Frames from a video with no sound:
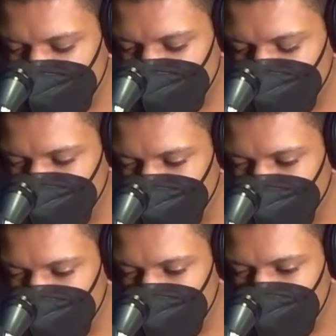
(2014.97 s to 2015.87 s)
like,
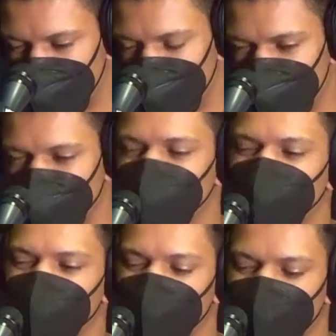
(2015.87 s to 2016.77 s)
where there's
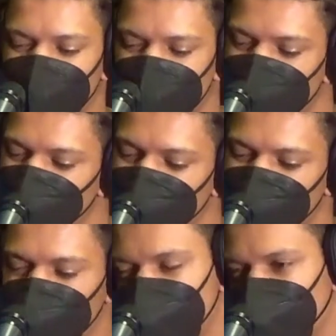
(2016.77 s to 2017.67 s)
literally like an
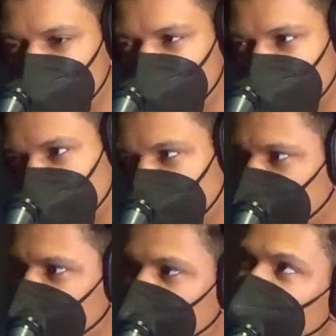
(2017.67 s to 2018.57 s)
intro where it
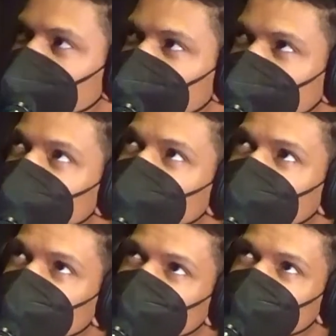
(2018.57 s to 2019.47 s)
says, if you can't
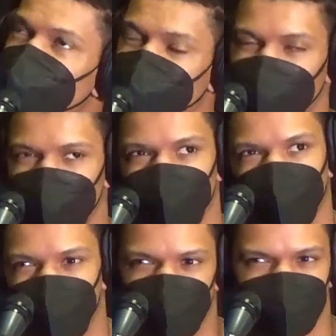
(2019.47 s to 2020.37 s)

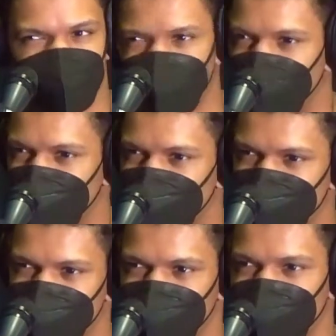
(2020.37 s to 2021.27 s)
spend 36
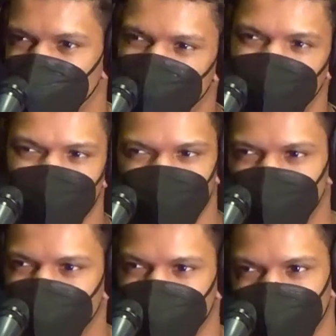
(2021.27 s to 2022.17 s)
minutes with your undivided
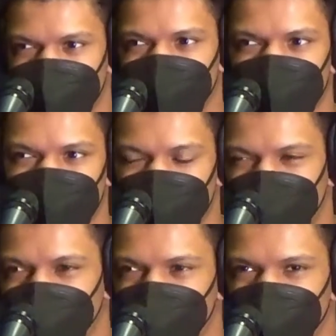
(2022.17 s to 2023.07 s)
attention and listen to this
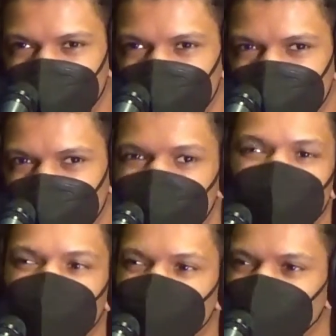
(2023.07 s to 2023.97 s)
album,
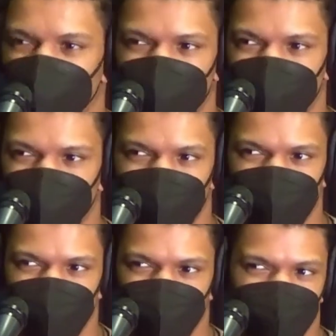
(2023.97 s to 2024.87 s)
don't listen to it right now.
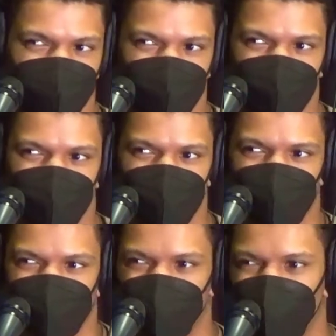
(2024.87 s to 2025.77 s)
Like, is there
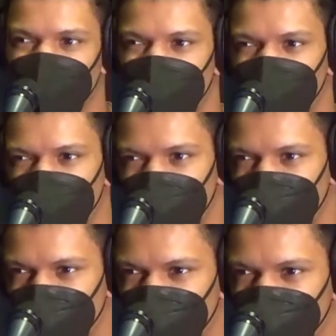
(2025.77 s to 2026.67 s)
something you kind of
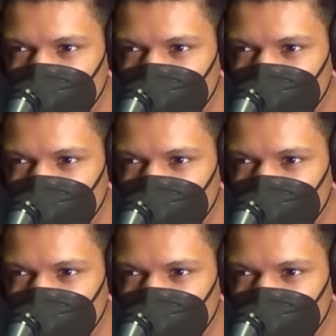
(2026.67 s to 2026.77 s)
want